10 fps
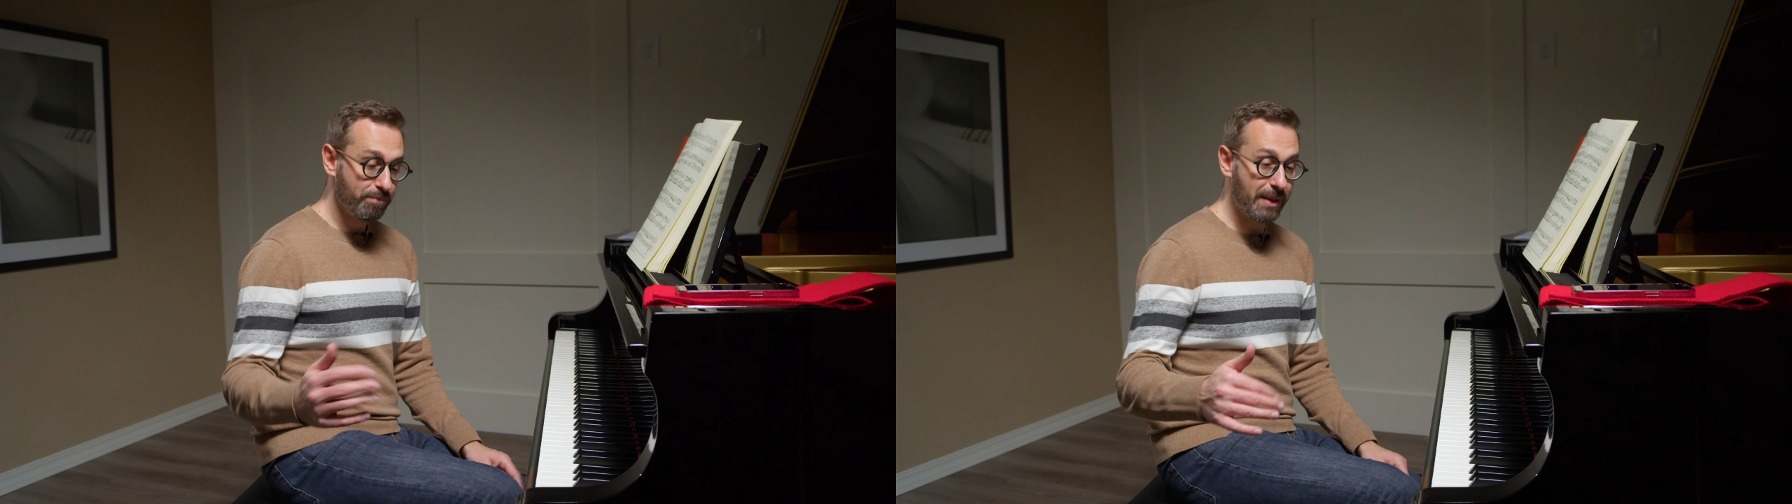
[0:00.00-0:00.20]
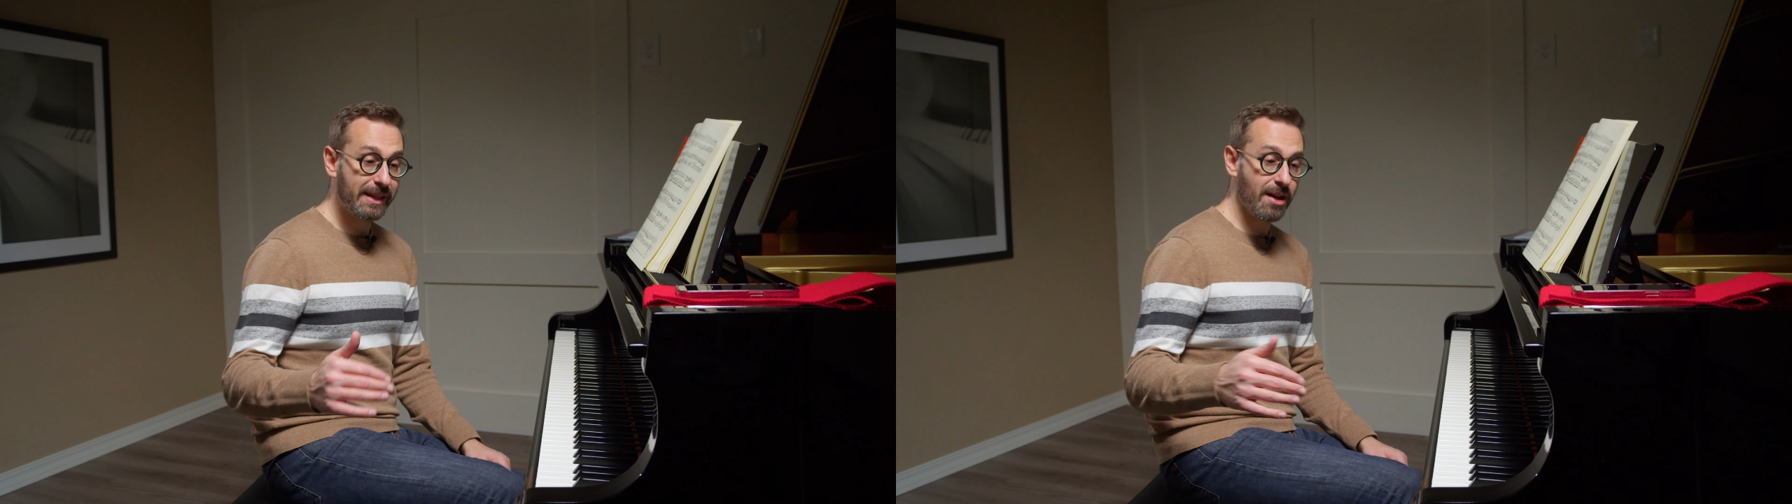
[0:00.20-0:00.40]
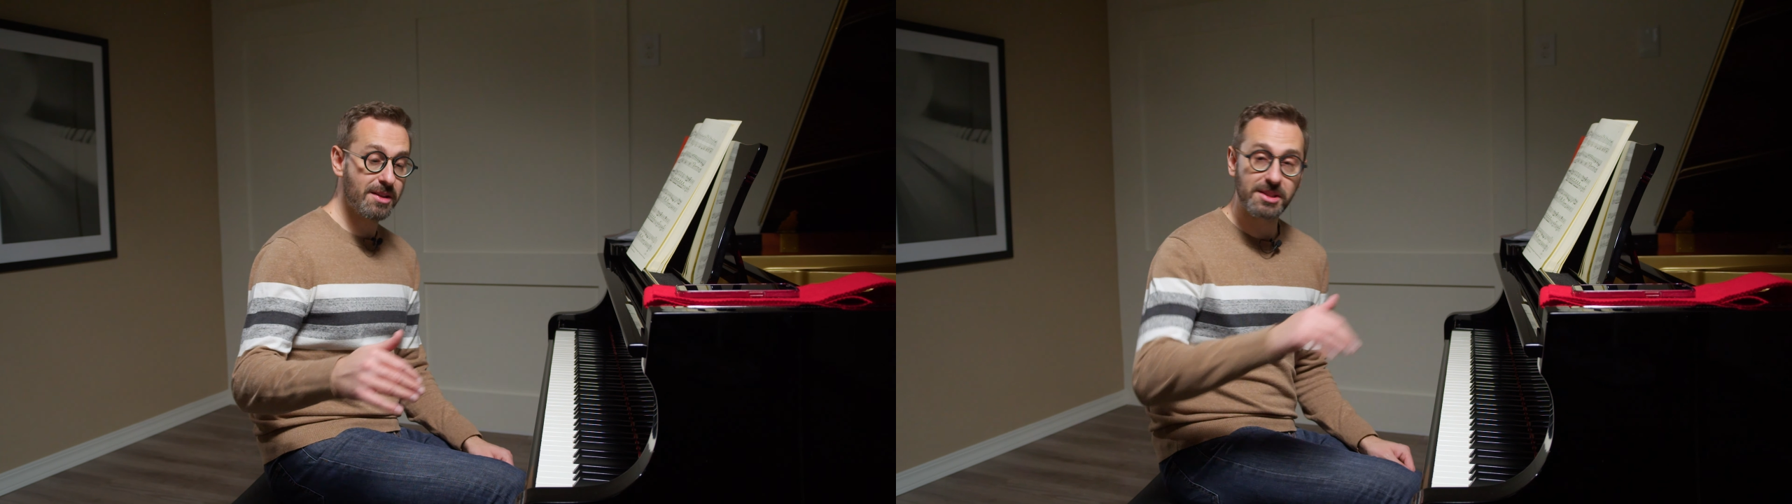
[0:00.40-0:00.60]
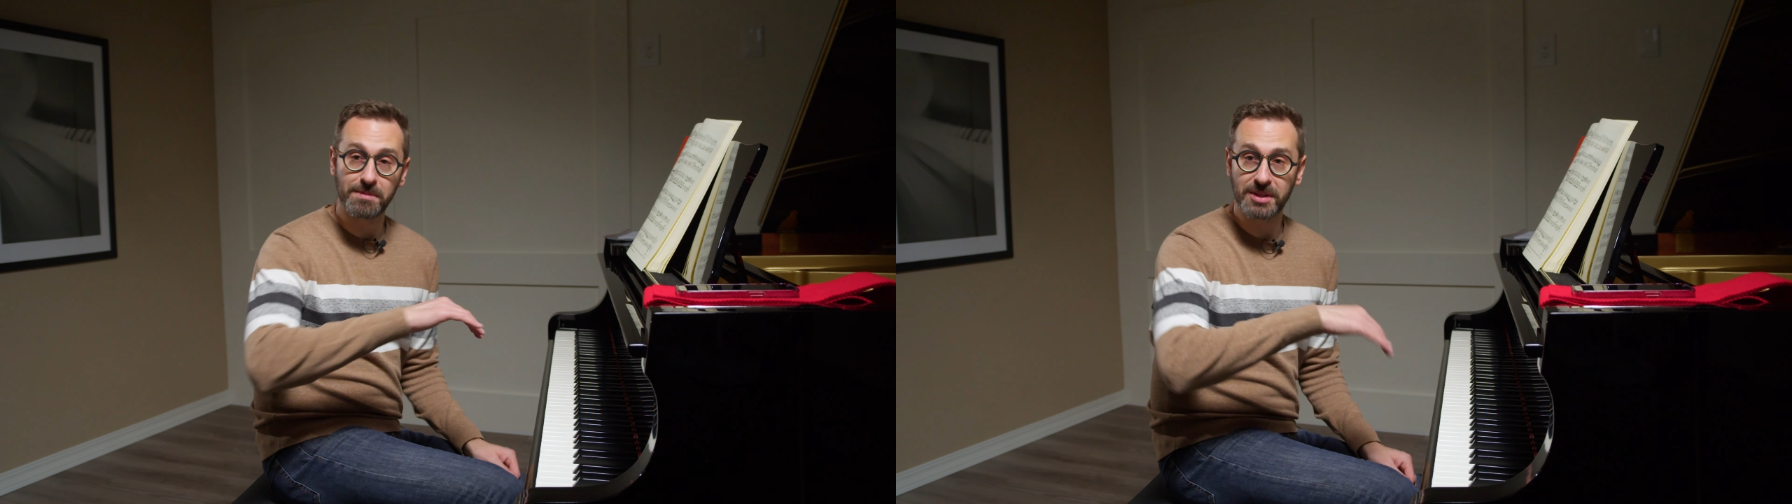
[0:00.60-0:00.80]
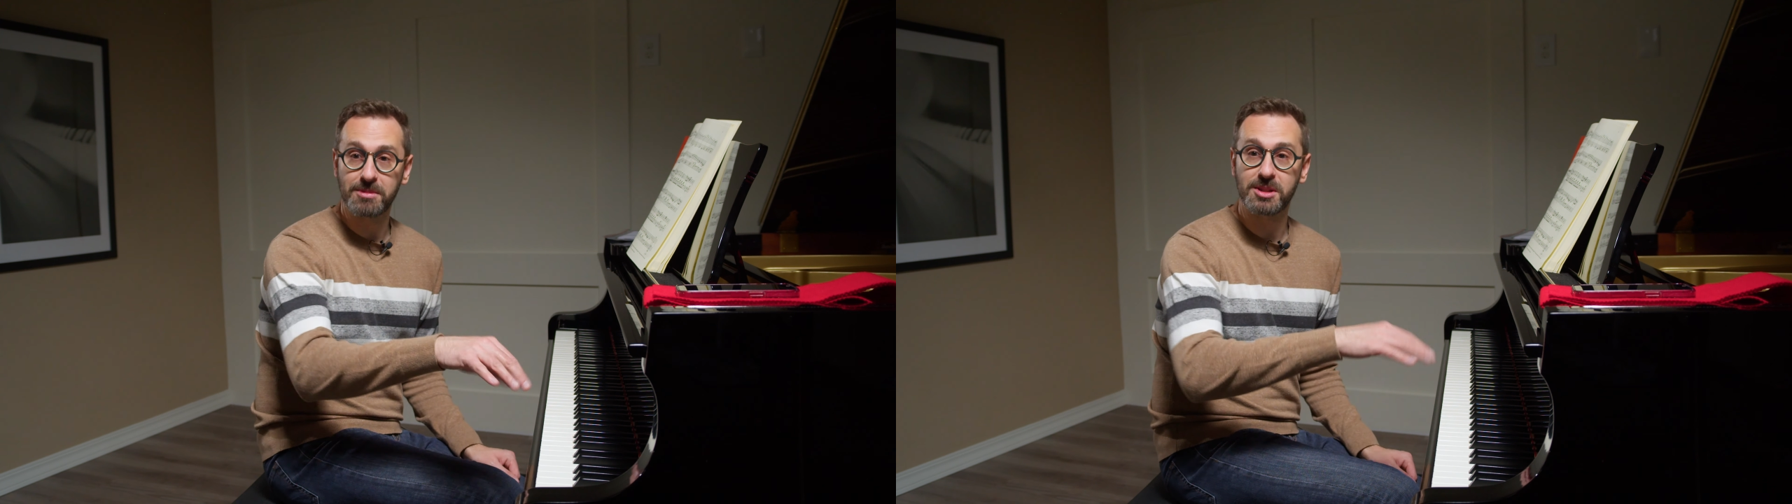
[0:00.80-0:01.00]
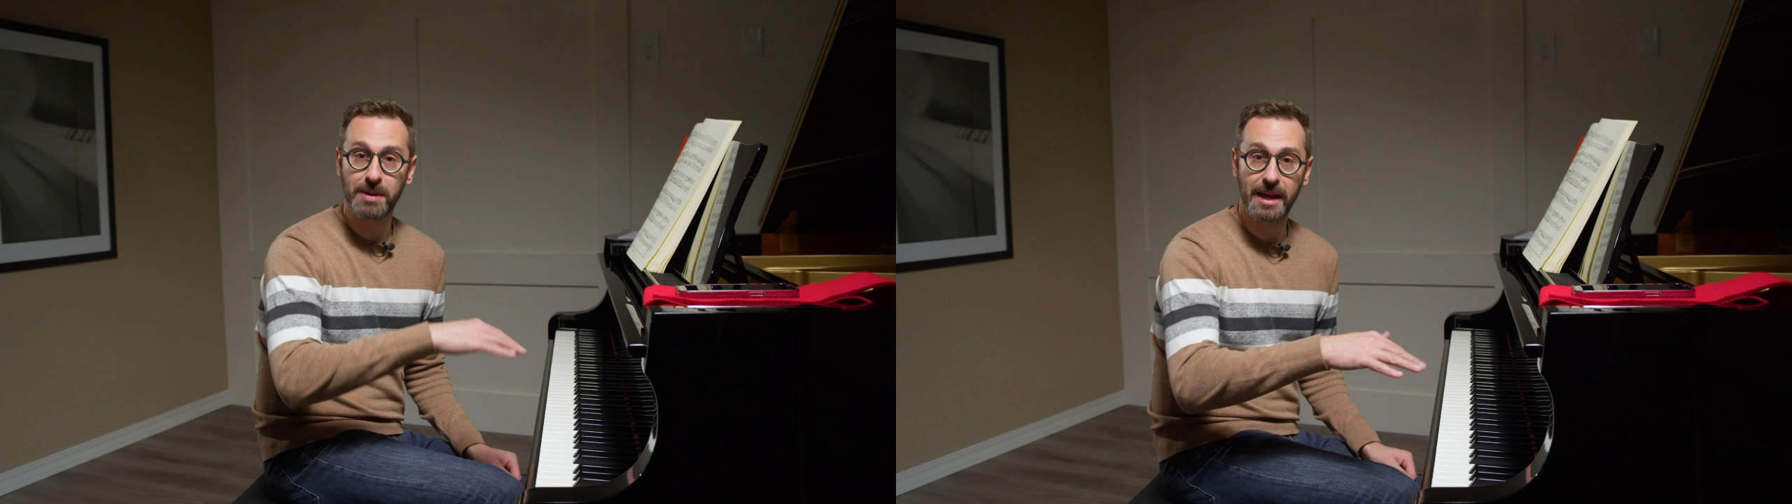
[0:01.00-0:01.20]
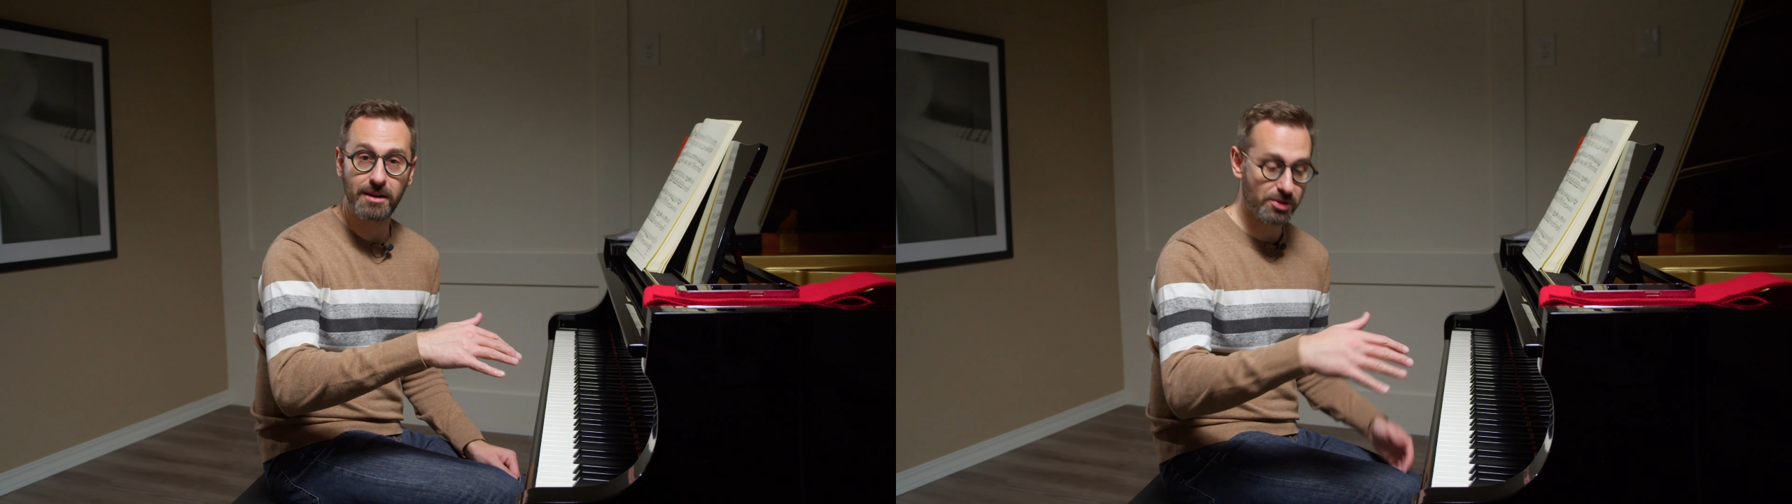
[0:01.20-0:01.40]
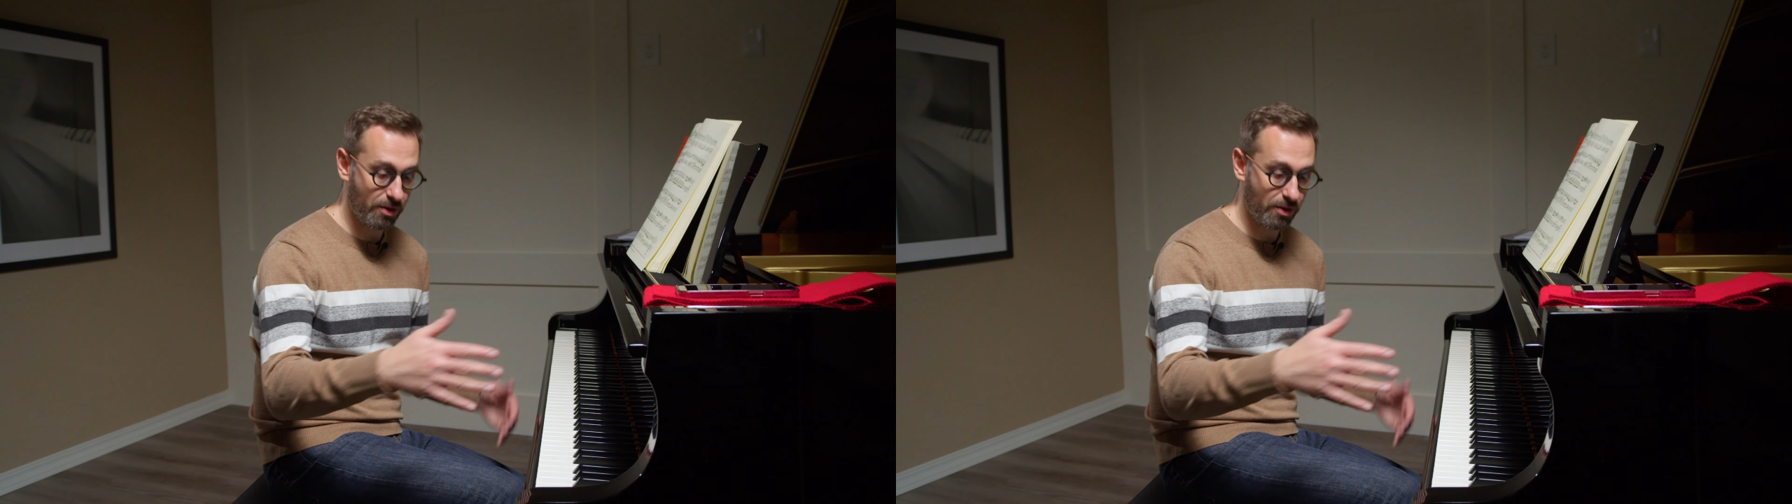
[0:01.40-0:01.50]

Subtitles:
because sometimes the pianos